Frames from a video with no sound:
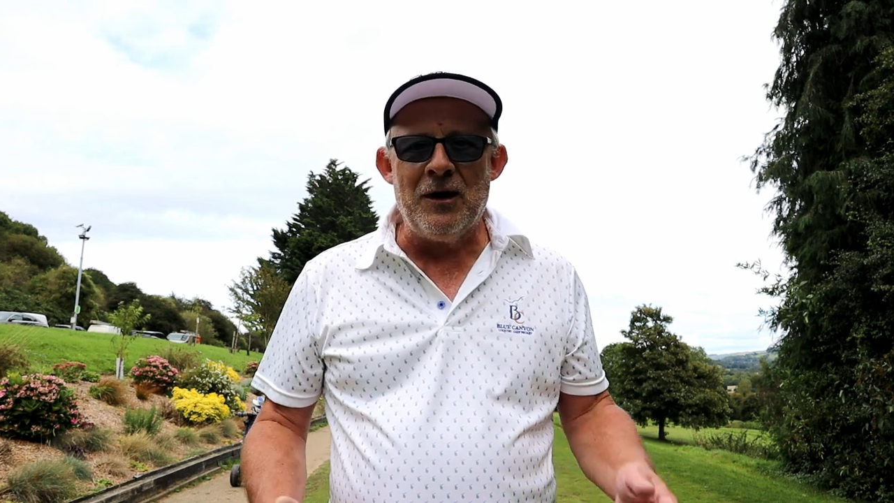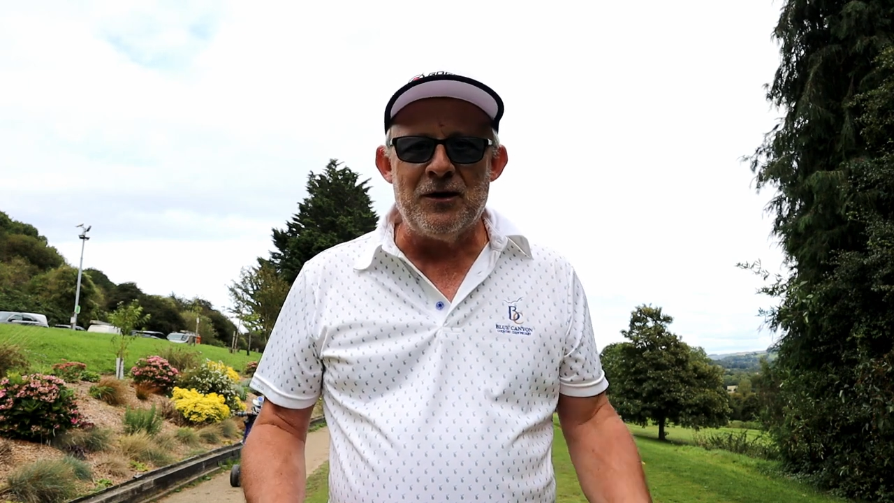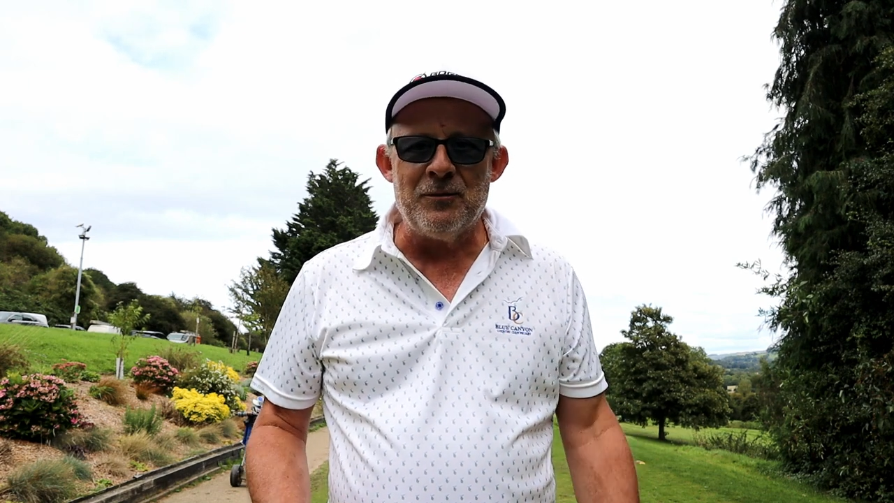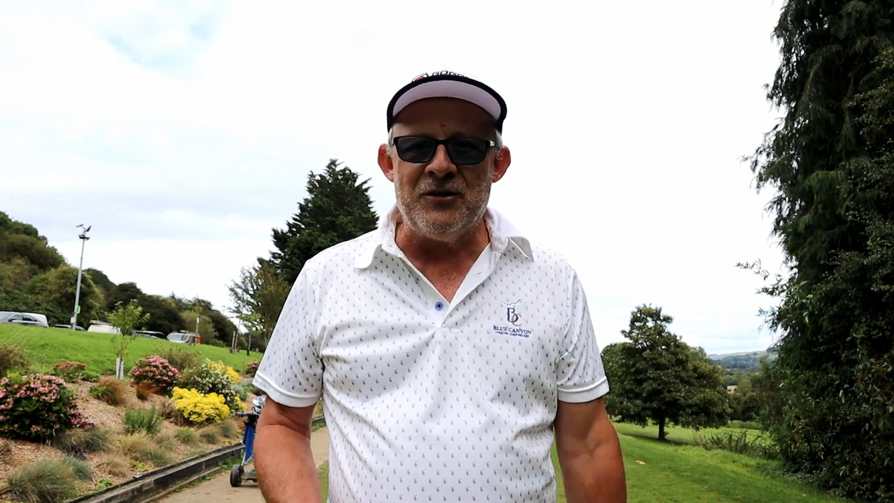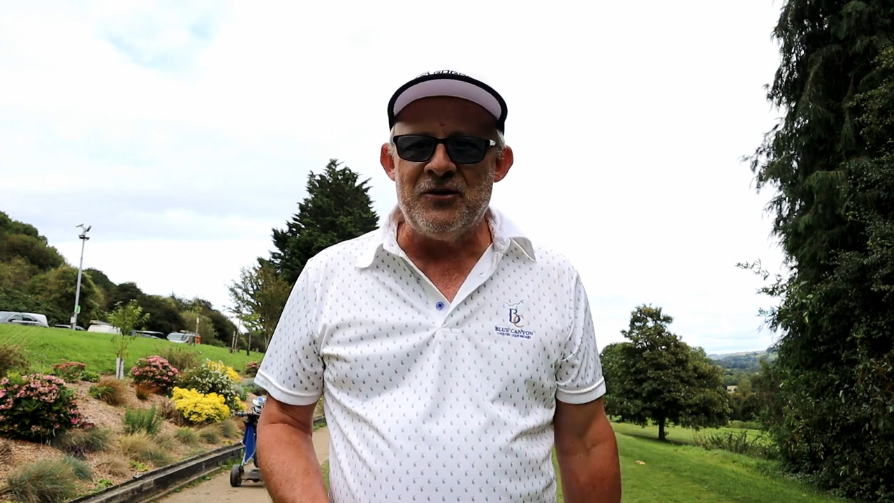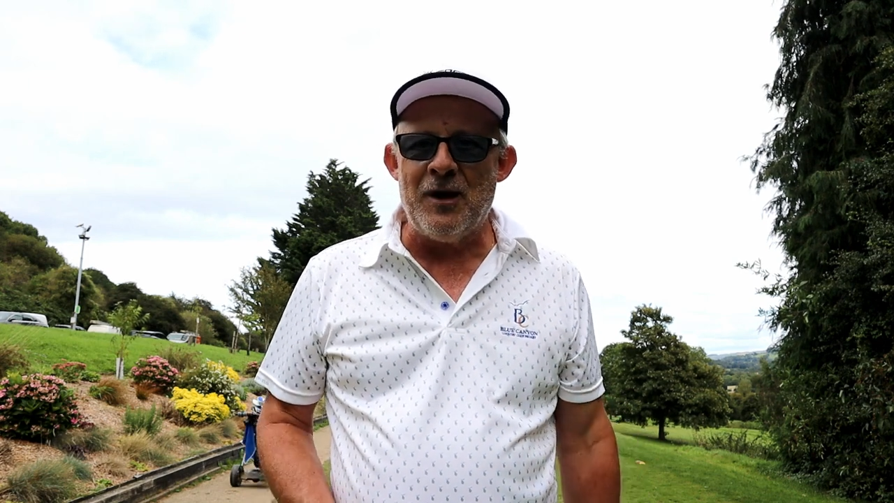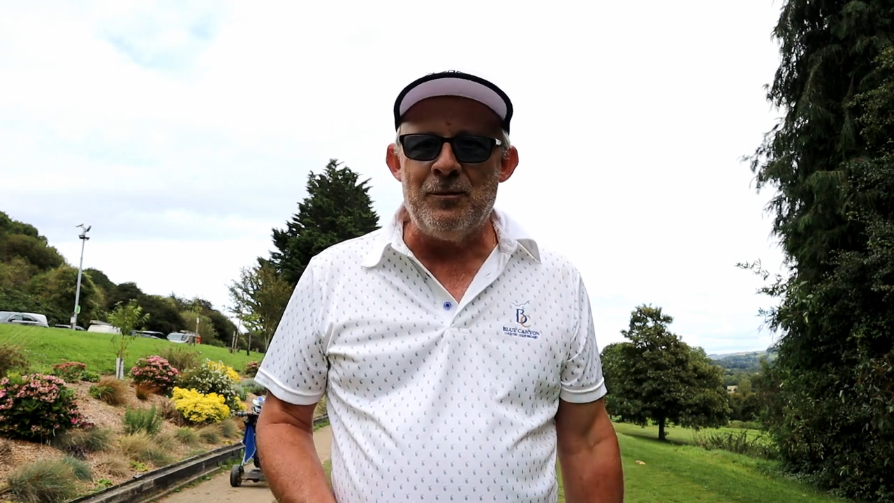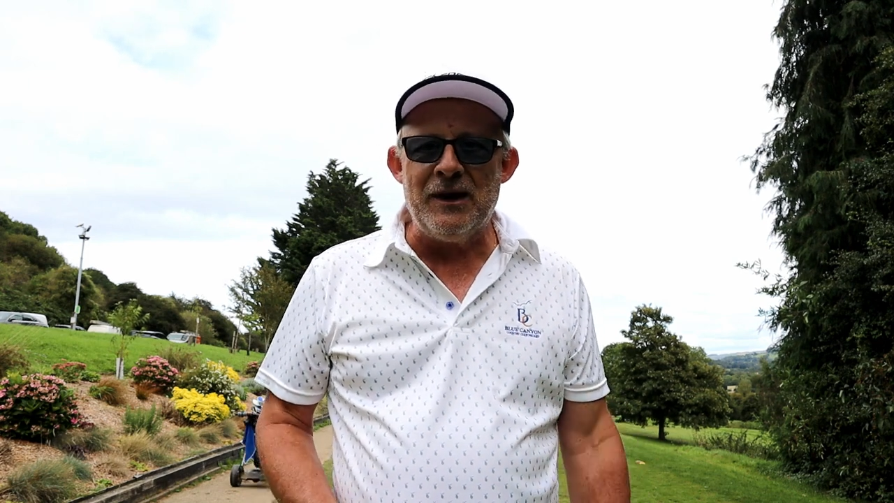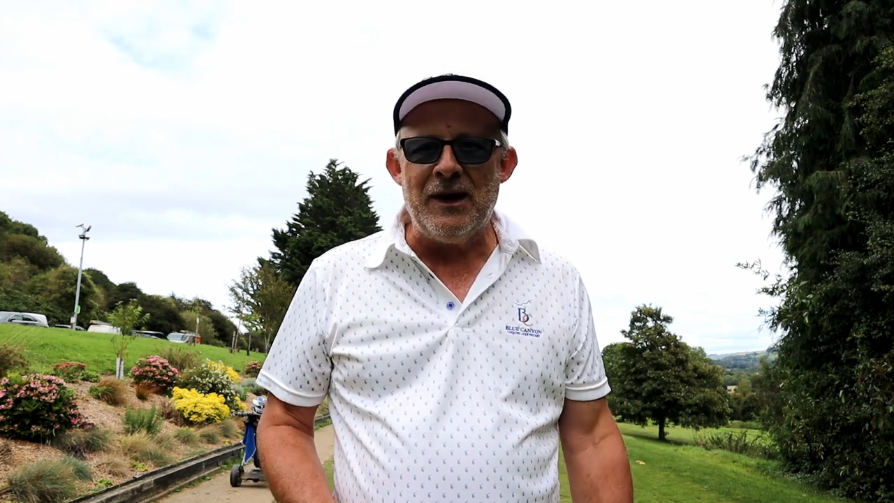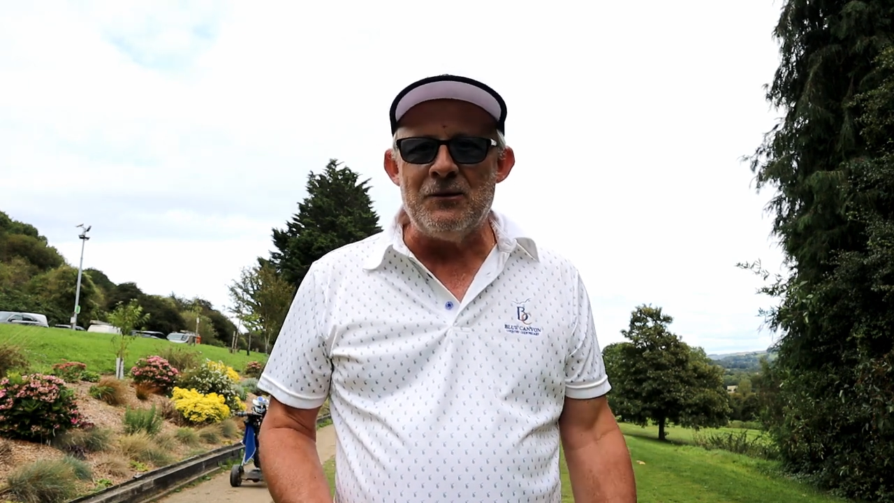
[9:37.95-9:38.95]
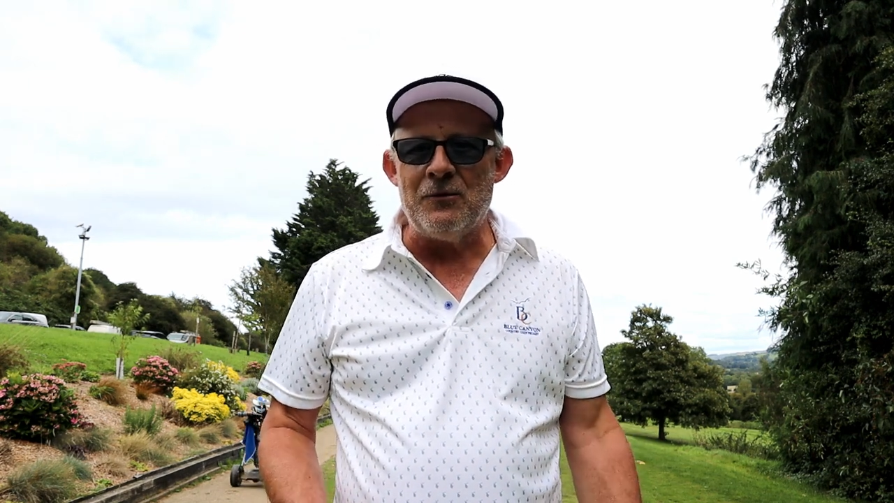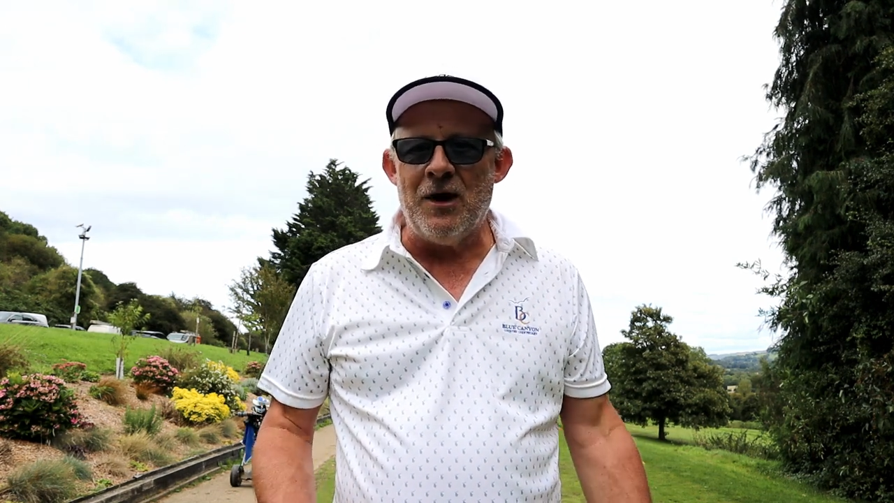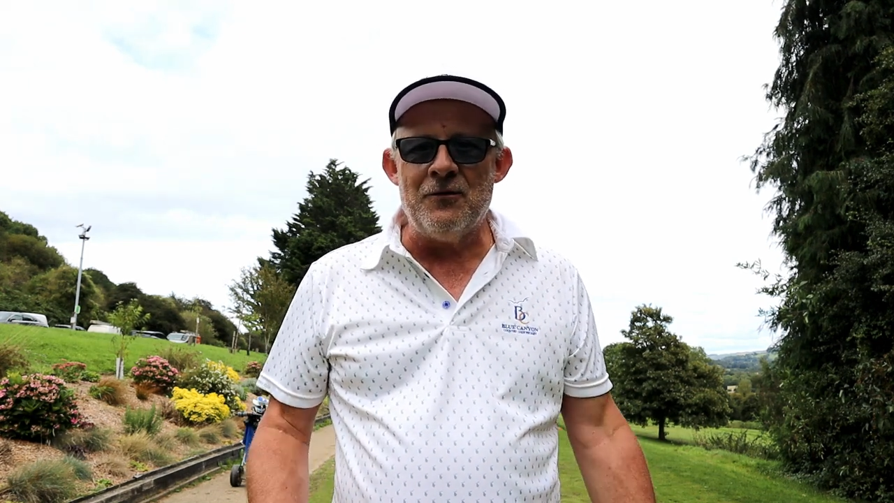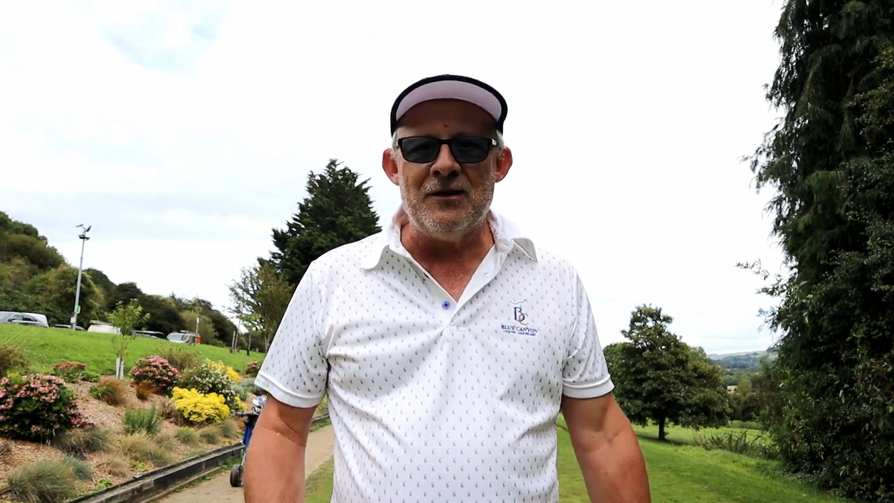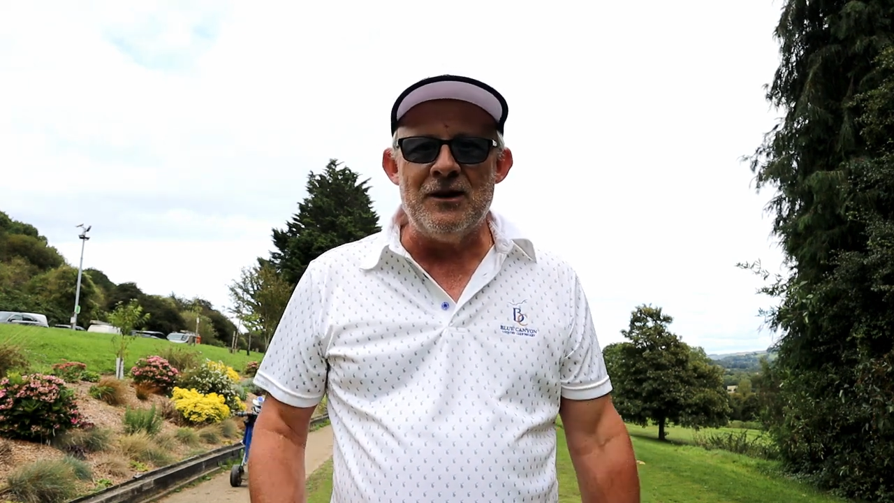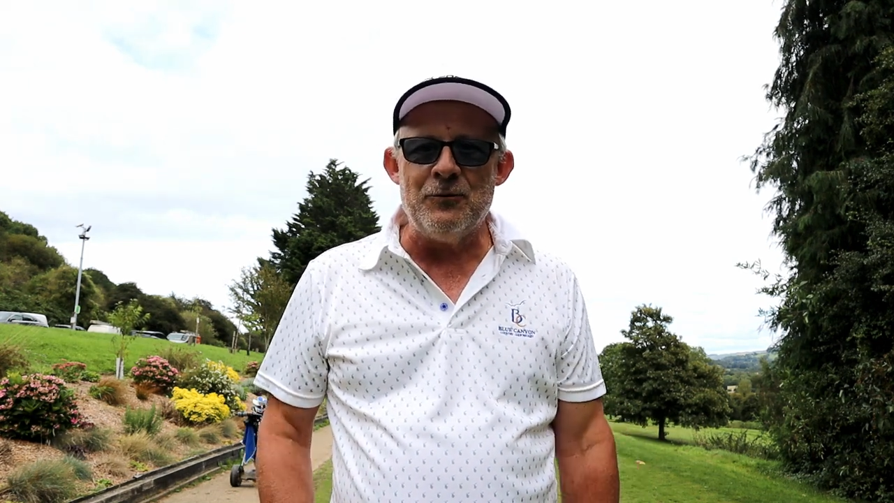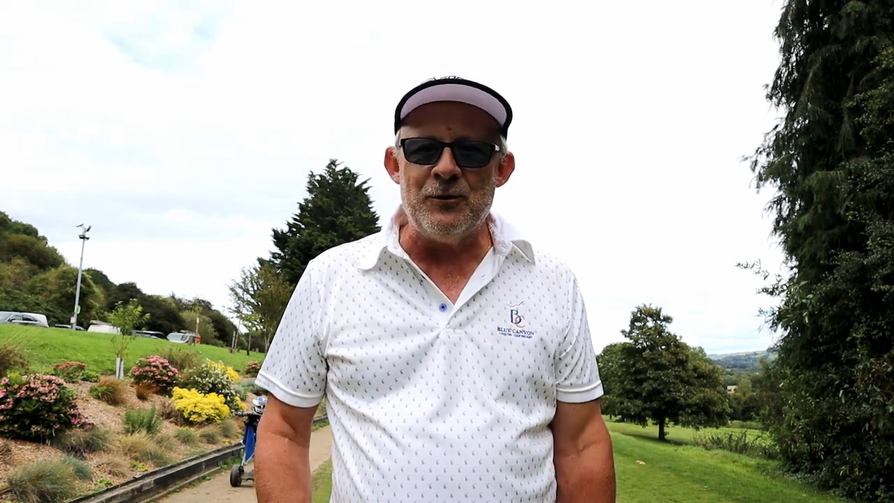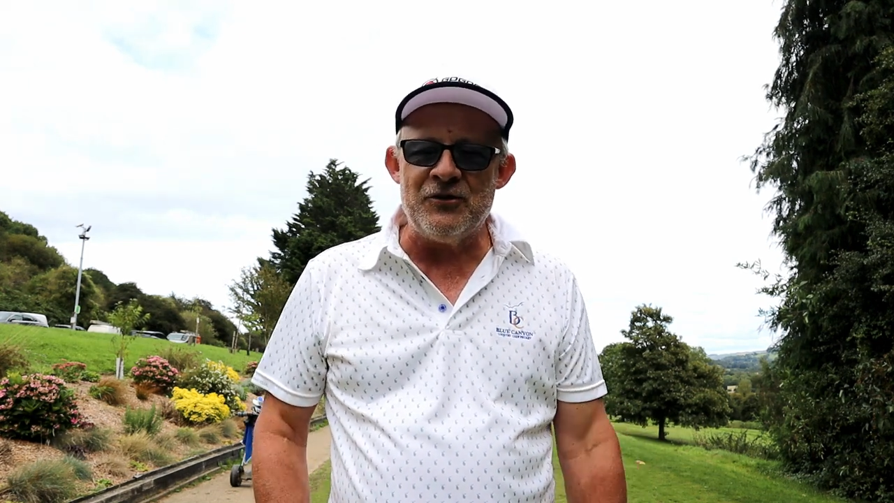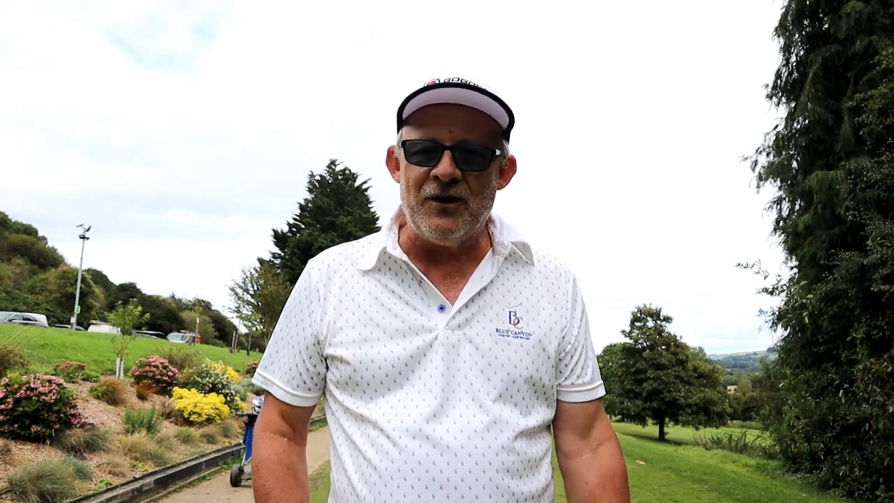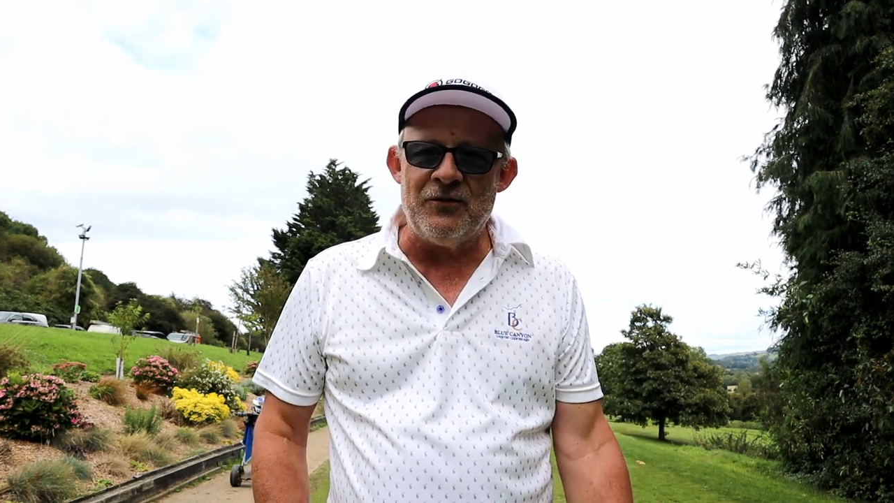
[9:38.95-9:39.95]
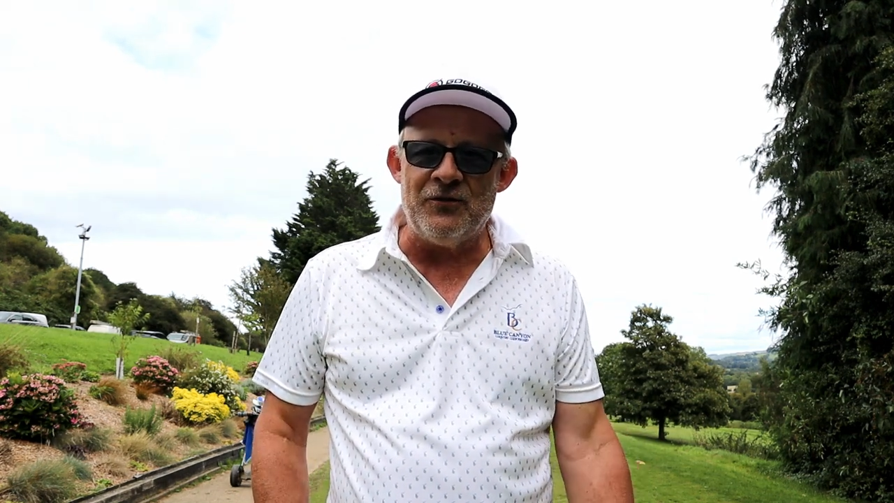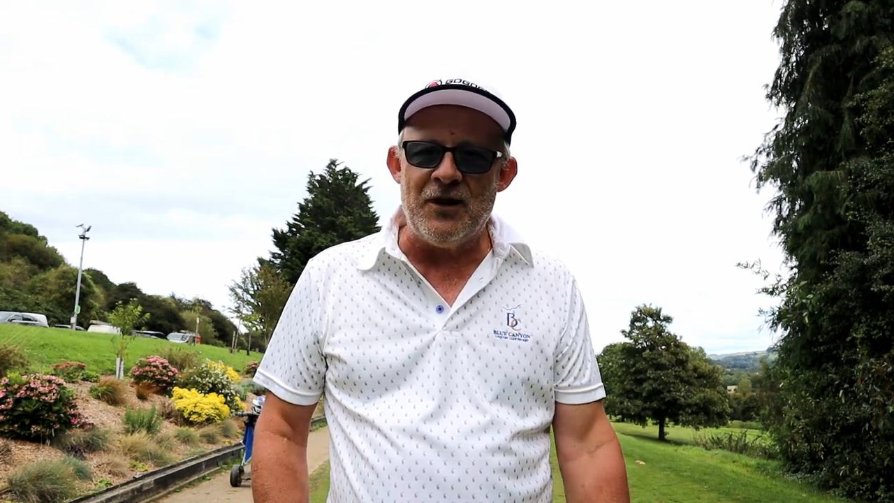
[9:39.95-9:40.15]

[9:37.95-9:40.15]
I'm going to be tapping in rather than leaving myself